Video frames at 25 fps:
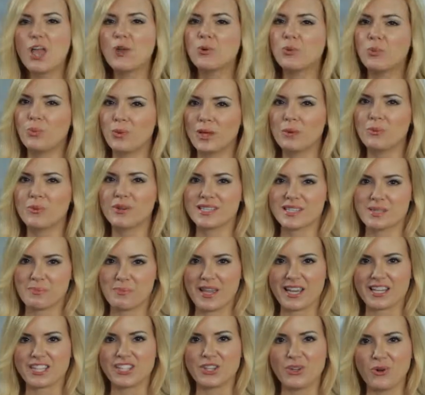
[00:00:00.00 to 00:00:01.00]
We
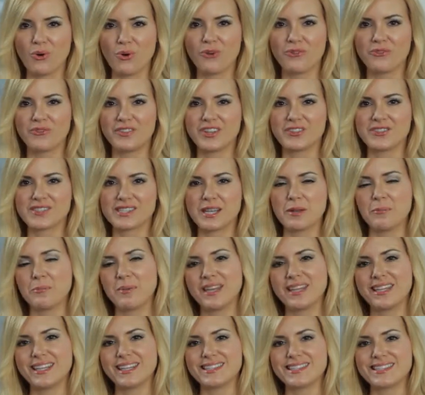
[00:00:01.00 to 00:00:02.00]
respect your views and
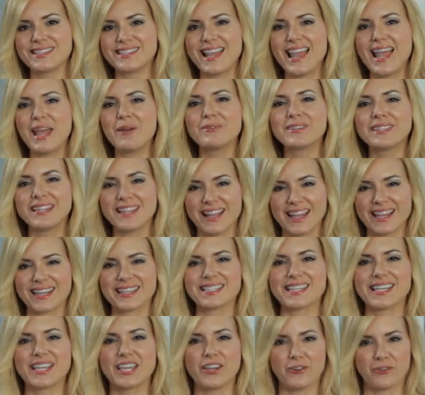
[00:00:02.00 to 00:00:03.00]
opinions and would like
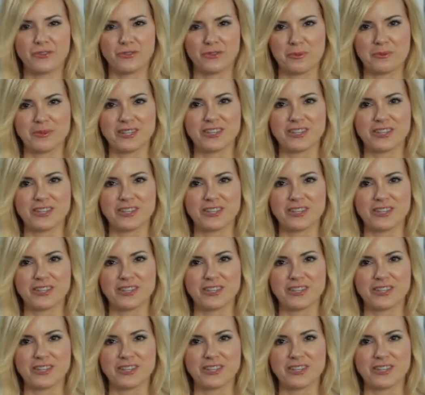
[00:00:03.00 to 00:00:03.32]
to hear from